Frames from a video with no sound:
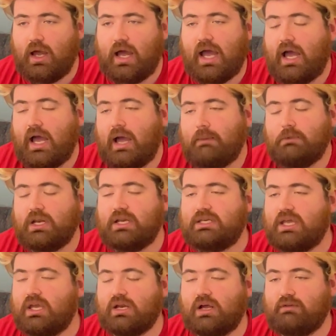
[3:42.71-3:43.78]
I, I'm gonna
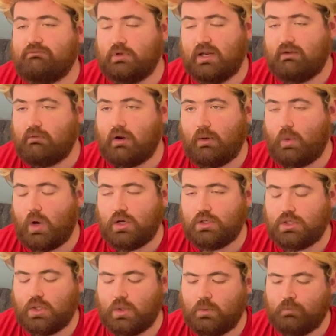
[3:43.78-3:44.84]
take it off whenever I want
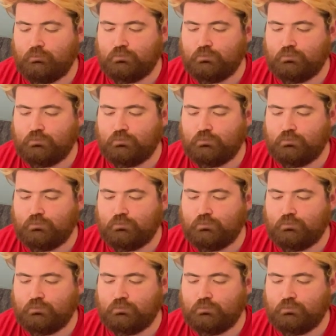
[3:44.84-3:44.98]
to